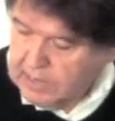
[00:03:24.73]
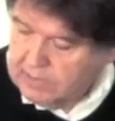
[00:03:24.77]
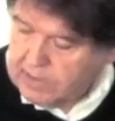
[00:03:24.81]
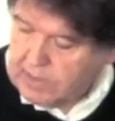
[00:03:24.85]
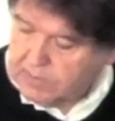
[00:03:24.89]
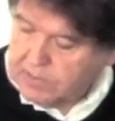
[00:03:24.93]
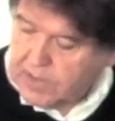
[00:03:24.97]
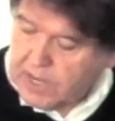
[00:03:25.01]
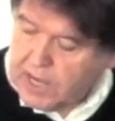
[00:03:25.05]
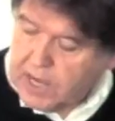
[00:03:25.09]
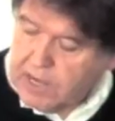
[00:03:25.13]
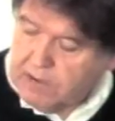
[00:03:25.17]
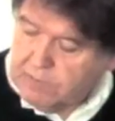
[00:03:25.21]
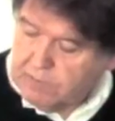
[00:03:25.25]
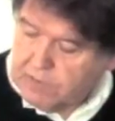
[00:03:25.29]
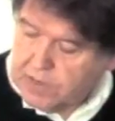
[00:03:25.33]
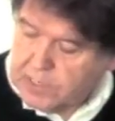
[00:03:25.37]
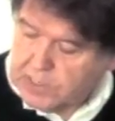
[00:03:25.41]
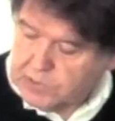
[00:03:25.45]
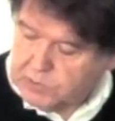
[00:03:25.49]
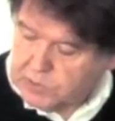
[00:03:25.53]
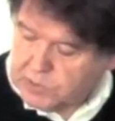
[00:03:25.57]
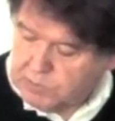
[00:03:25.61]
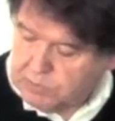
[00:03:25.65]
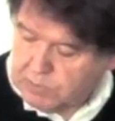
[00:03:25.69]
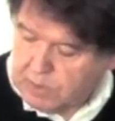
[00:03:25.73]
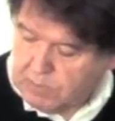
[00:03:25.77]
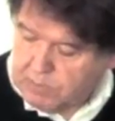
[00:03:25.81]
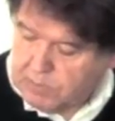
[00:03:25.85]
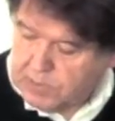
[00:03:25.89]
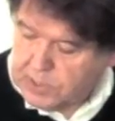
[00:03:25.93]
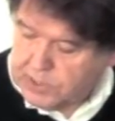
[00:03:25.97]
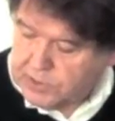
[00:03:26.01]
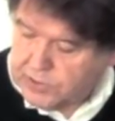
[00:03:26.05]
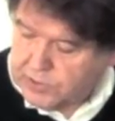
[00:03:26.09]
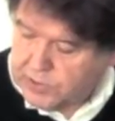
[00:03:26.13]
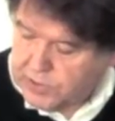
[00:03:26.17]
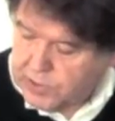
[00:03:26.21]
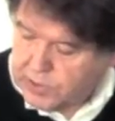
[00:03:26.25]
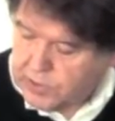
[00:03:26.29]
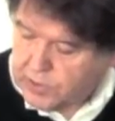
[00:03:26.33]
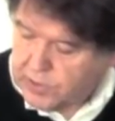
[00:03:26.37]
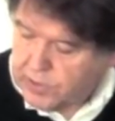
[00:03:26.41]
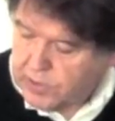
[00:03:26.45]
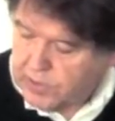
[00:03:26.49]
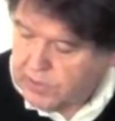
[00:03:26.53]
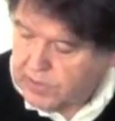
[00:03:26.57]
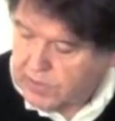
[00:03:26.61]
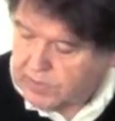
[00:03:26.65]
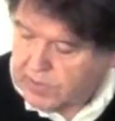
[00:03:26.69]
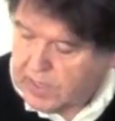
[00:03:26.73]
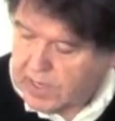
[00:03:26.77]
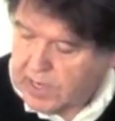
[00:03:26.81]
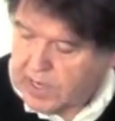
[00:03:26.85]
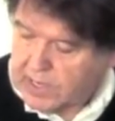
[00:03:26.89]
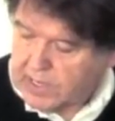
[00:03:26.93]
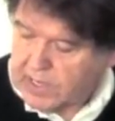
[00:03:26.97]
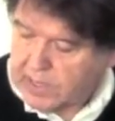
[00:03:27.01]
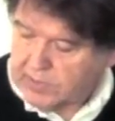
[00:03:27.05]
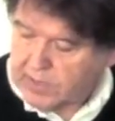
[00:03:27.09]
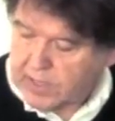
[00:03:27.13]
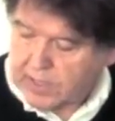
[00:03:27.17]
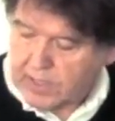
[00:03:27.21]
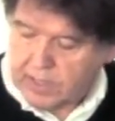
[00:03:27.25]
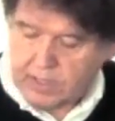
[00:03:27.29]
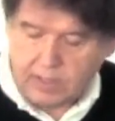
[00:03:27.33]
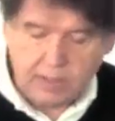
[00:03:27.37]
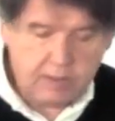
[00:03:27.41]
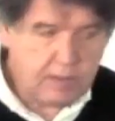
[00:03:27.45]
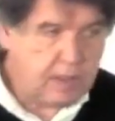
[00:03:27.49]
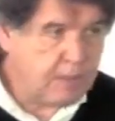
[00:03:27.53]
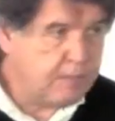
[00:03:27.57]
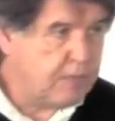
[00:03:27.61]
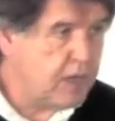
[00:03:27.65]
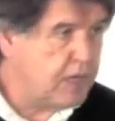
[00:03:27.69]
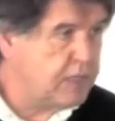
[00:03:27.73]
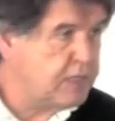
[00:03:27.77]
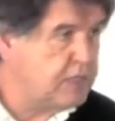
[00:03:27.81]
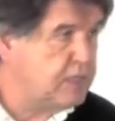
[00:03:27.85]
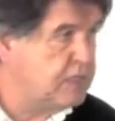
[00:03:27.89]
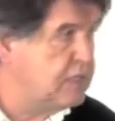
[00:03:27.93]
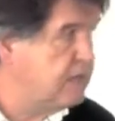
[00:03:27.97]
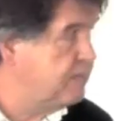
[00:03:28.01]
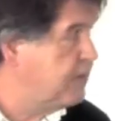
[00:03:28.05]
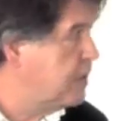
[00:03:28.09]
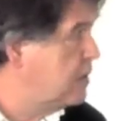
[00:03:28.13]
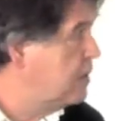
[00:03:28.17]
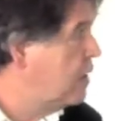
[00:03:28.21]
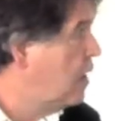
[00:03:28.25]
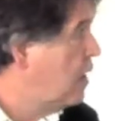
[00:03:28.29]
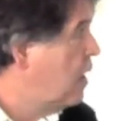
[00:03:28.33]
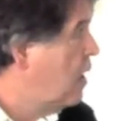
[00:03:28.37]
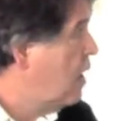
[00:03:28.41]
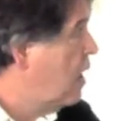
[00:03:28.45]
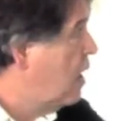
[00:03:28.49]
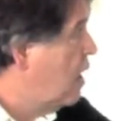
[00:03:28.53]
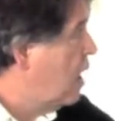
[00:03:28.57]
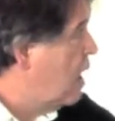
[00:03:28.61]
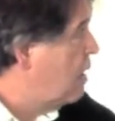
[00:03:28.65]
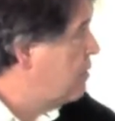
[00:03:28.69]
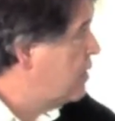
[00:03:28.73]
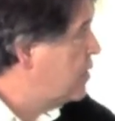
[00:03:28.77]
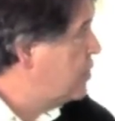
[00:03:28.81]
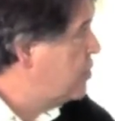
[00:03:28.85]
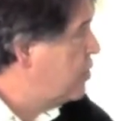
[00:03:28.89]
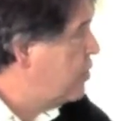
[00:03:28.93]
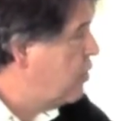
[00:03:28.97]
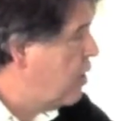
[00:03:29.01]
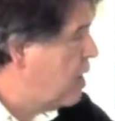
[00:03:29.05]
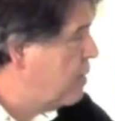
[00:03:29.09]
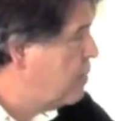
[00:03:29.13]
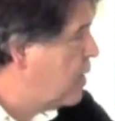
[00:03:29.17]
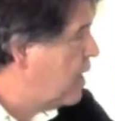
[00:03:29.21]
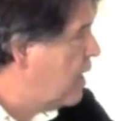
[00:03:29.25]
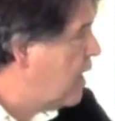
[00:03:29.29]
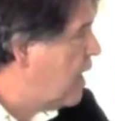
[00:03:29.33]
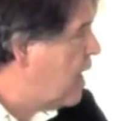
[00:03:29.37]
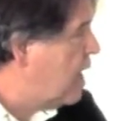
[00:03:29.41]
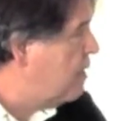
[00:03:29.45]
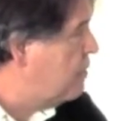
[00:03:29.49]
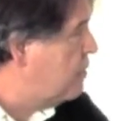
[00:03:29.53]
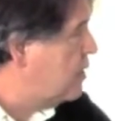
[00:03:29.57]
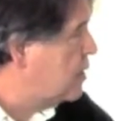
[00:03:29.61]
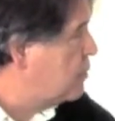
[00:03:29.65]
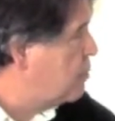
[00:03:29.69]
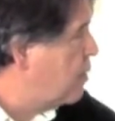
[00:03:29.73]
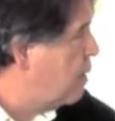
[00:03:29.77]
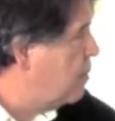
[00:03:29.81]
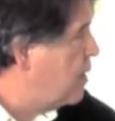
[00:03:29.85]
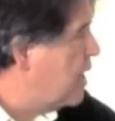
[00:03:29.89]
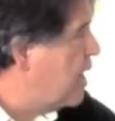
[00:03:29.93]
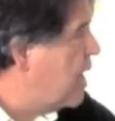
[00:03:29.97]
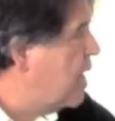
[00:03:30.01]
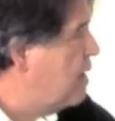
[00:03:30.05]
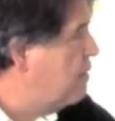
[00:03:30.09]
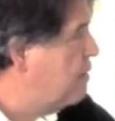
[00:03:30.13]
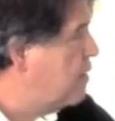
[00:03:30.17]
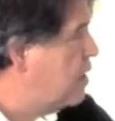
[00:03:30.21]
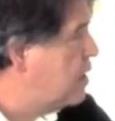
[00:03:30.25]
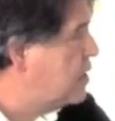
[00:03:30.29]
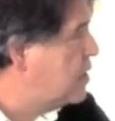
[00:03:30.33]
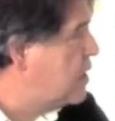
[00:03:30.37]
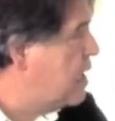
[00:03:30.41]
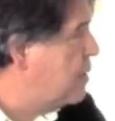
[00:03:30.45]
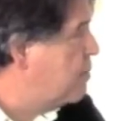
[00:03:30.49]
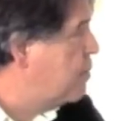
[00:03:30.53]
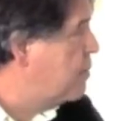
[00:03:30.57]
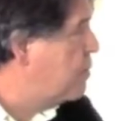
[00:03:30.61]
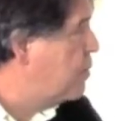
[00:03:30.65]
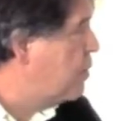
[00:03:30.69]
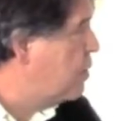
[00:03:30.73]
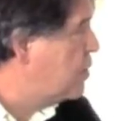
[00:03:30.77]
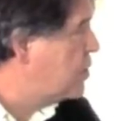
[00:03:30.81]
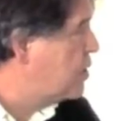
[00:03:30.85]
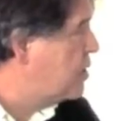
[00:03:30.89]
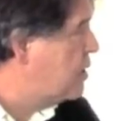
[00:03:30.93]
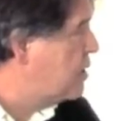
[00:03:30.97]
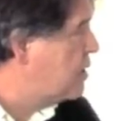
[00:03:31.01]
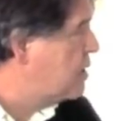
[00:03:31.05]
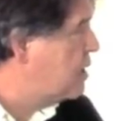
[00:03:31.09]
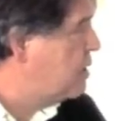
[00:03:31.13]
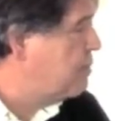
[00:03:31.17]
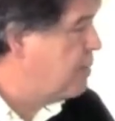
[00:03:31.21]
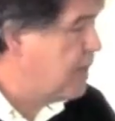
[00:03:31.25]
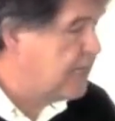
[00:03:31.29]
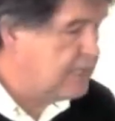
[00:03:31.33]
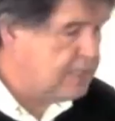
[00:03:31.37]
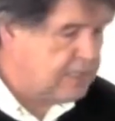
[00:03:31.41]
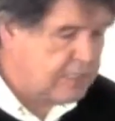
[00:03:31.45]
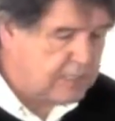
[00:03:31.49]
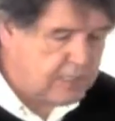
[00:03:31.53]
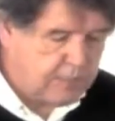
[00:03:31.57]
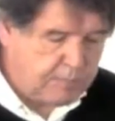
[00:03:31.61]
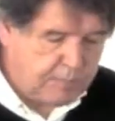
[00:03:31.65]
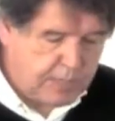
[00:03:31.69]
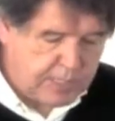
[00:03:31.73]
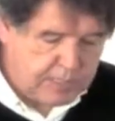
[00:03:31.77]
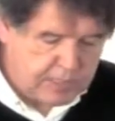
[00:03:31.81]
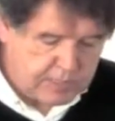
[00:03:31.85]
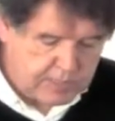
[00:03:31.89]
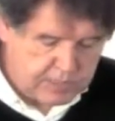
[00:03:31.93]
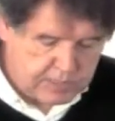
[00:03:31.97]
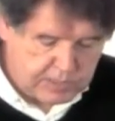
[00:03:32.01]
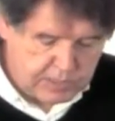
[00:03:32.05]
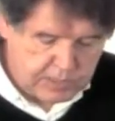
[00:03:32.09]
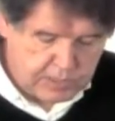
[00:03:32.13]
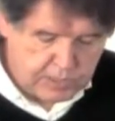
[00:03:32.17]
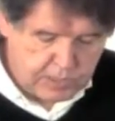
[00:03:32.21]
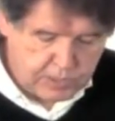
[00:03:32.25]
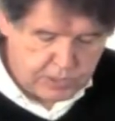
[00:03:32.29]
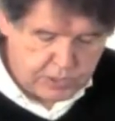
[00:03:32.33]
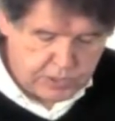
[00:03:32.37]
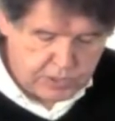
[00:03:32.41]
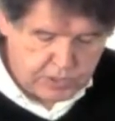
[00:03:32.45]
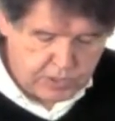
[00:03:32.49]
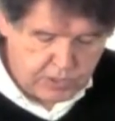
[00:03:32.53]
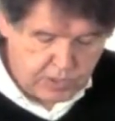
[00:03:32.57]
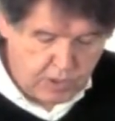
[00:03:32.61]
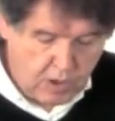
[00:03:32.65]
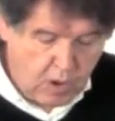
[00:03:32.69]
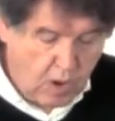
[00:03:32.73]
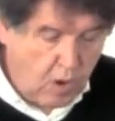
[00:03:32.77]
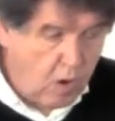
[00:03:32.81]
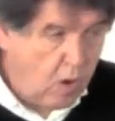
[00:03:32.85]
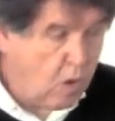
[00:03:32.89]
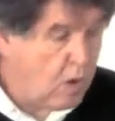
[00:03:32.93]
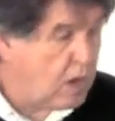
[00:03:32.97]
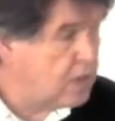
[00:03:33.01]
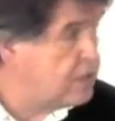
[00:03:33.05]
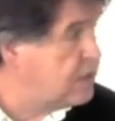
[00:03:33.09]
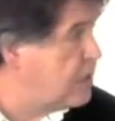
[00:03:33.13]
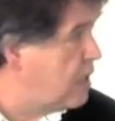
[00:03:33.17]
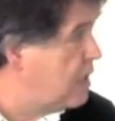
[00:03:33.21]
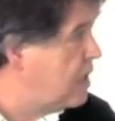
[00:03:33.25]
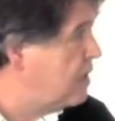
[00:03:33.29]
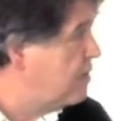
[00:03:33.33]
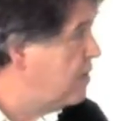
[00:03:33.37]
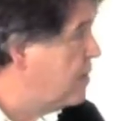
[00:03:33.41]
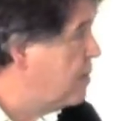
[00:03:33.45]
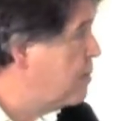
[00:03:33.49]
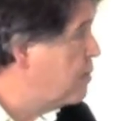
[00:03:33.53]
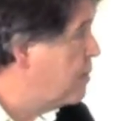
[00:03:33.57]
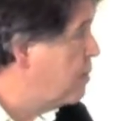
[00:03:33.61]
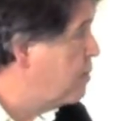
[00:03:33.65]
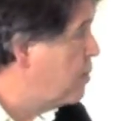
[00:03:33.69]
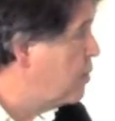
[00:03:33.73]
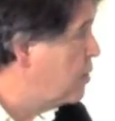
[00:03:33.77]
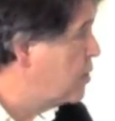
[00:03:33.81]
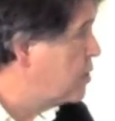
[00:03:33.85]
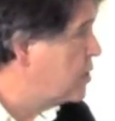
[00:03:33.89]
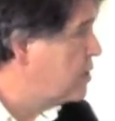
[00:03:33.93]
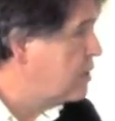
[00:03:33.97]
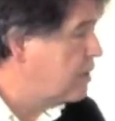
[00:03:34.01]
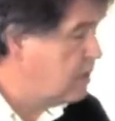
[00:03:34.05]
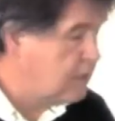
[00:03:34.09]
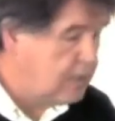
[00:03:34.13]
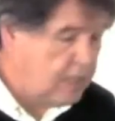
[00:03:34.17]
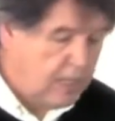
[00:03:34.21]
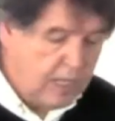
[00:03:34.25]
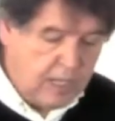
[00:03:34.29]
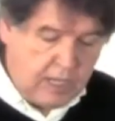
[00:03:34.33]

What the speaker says: that the inverse was probably true, that the idea that the emergence of a true urban life is probably inversely proportional to the bigness of the solution, or alternatively proportional